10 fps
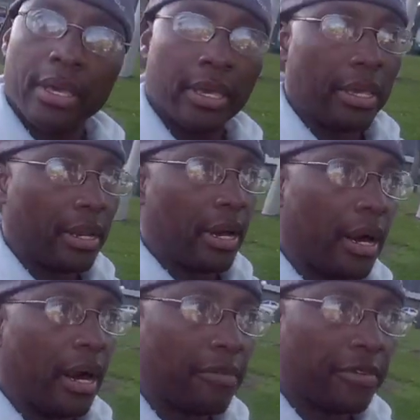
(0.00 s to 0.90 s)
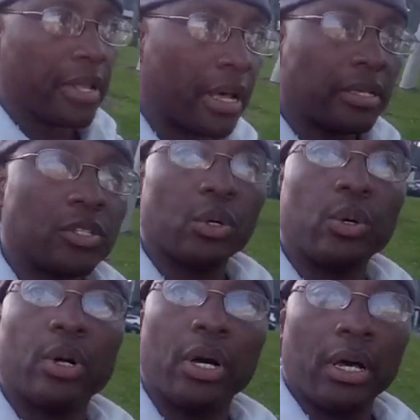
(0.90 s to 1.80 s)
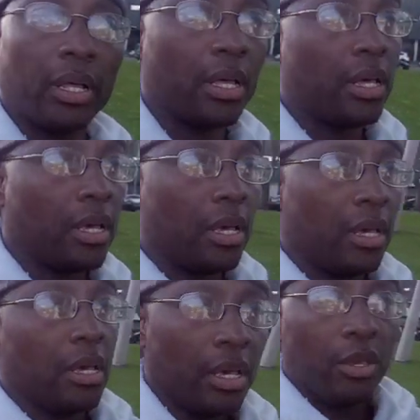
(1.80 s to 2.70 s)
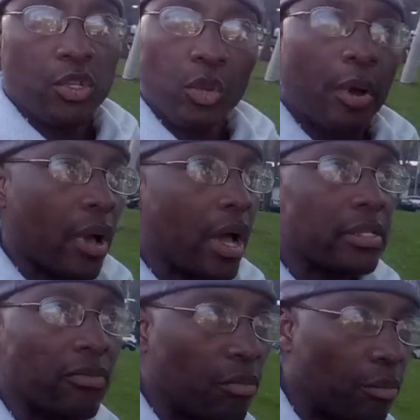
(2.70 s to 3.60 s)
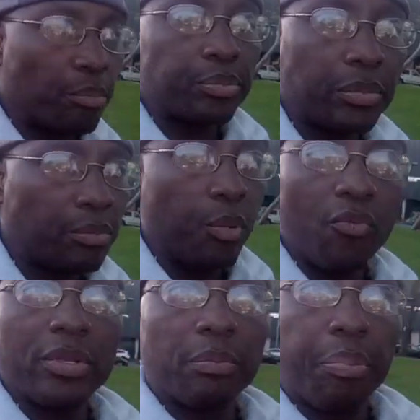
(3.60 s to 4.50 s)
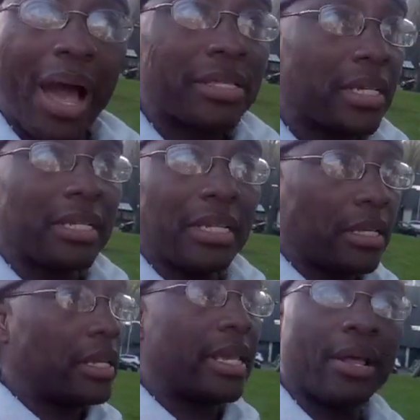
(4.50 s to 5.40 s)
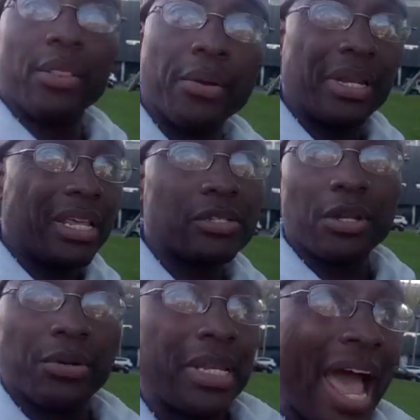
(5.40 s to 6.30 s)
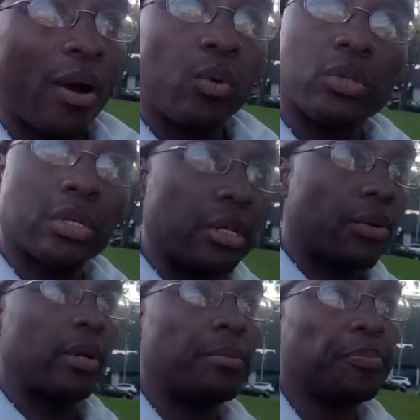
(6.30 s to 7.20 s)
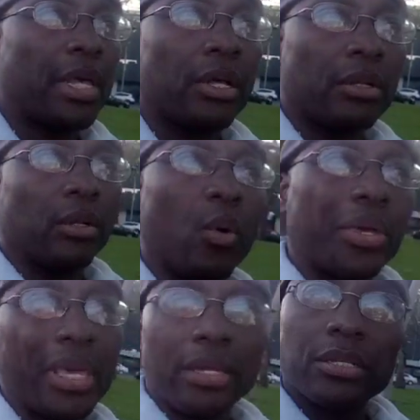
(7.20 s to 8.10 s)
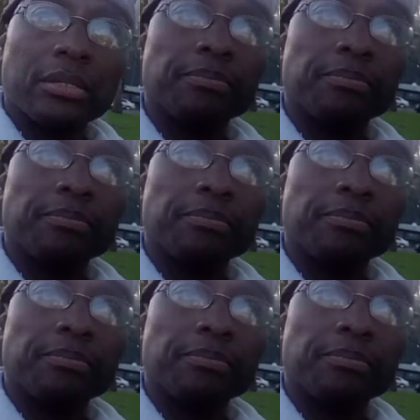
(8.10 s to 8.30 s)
in Africa. So he showed me all kinds of movements, boxing. He had their knees and their tackles and their low kicks